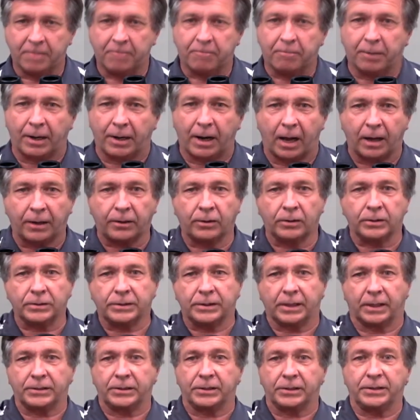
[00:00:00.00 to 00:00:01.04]
Binoculars
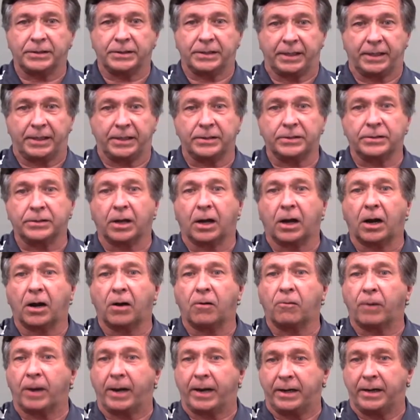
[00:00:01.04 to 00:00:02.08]
such as these are
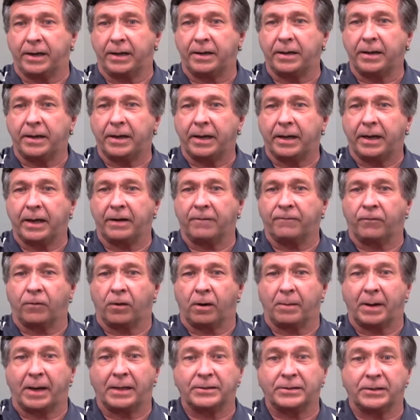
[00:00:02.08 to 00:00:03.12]
rated in a
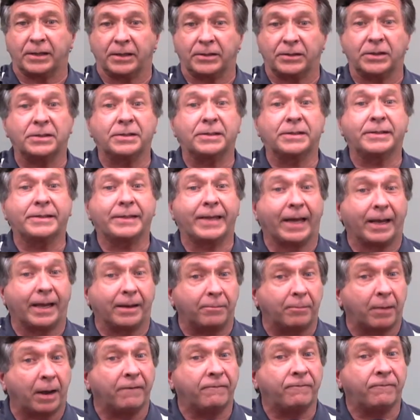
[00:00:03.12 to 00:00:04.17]
format such as
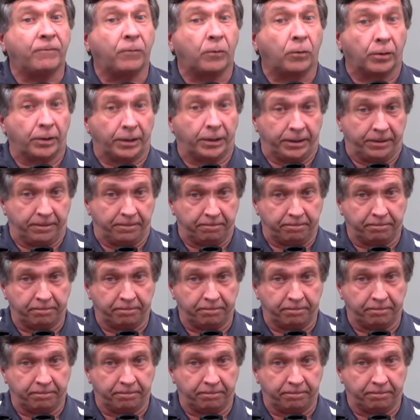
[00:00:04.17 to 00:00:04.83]
10x40.